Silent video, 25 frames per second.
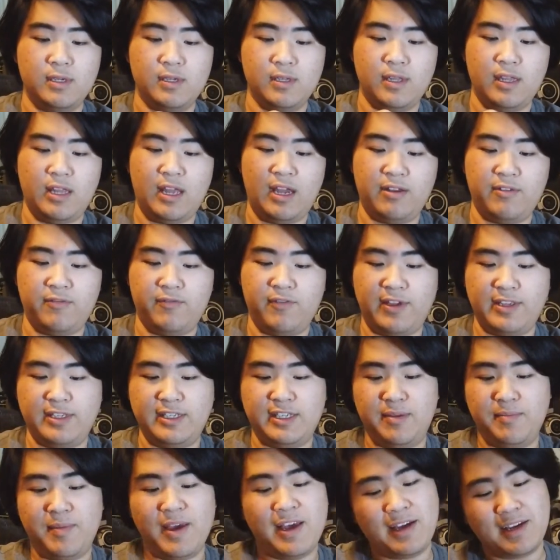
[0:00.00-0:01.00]
not
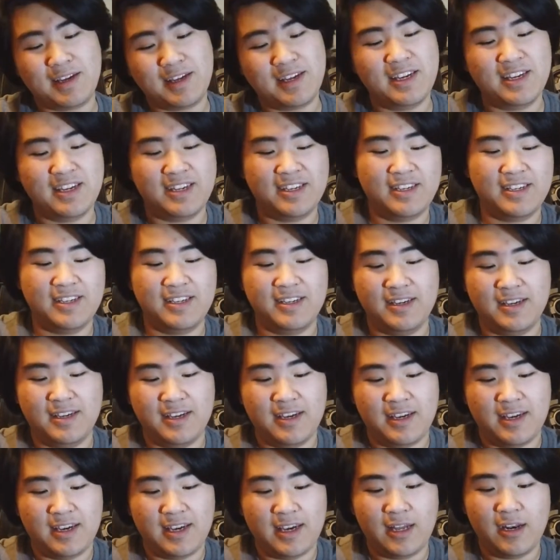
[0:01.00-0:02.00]
fancy bag.
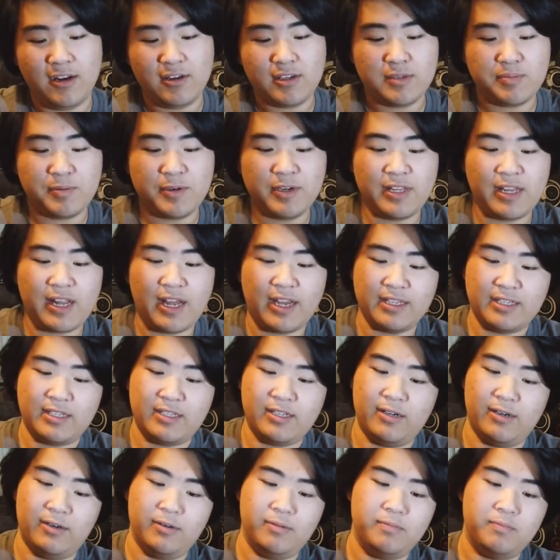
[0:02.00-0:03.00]
It looks pretty nice
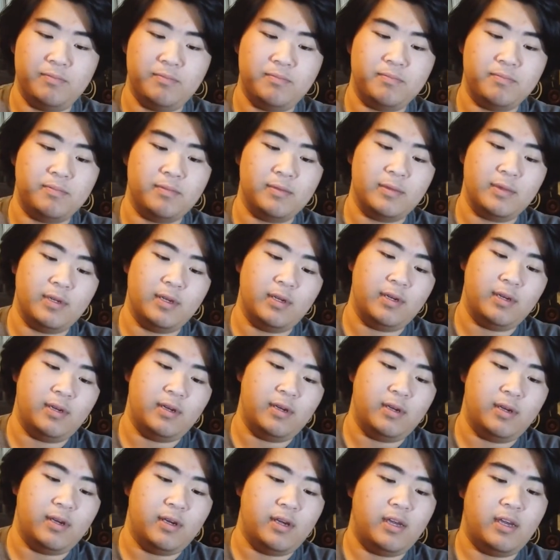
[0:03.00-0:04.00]
though.
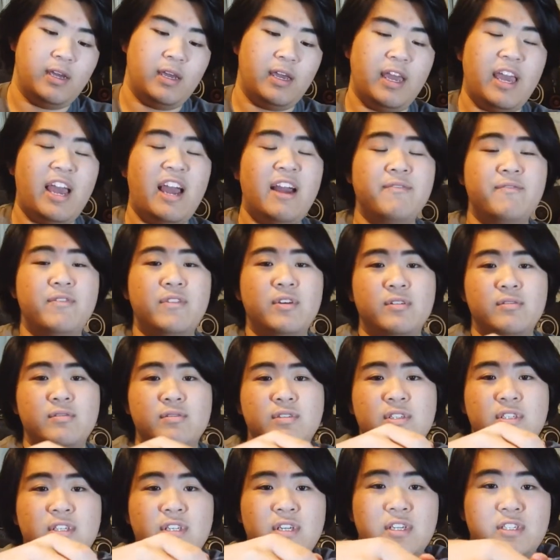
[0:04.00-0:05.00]
It have
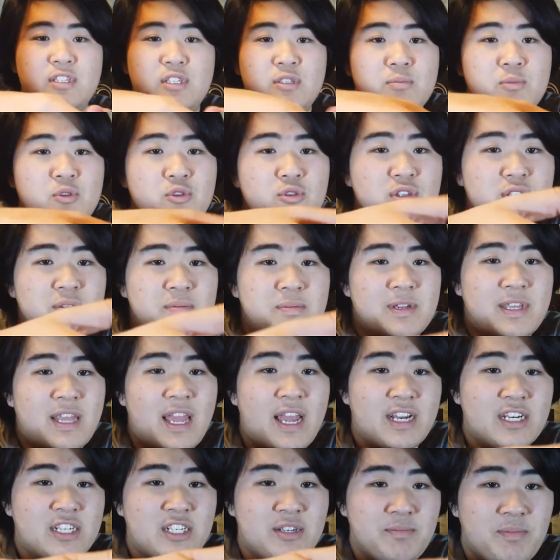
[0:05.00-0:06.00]
those smooth
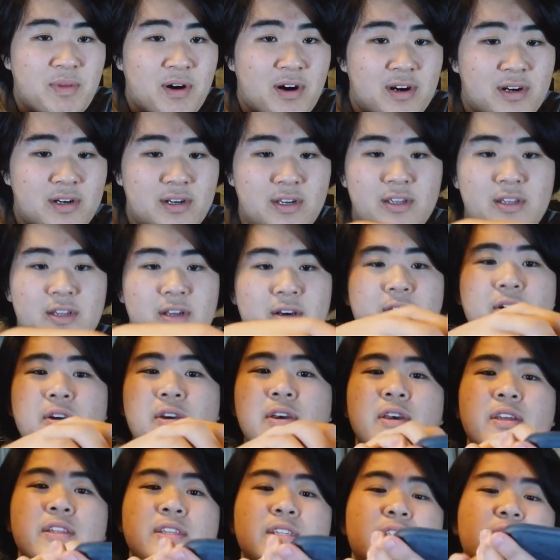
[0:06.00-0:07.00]
protection part.
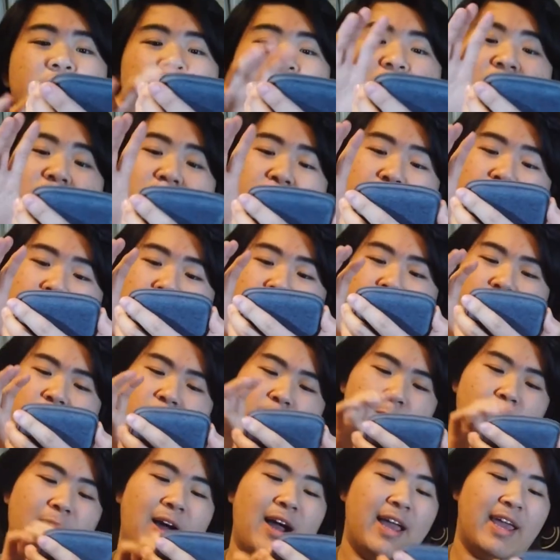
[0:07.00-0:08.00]
This is
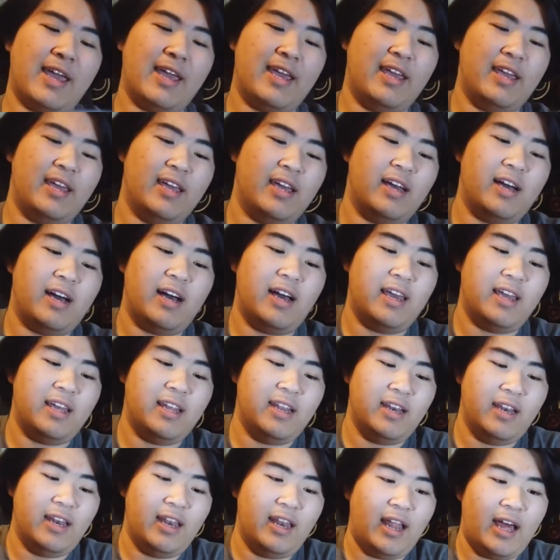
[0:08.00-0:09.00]
why I
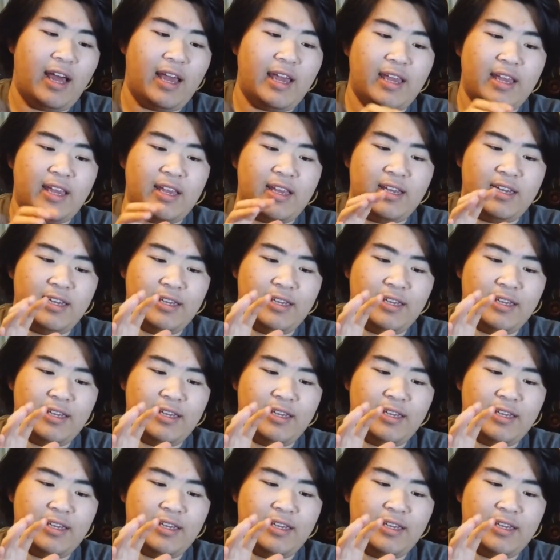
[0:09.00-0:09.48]
like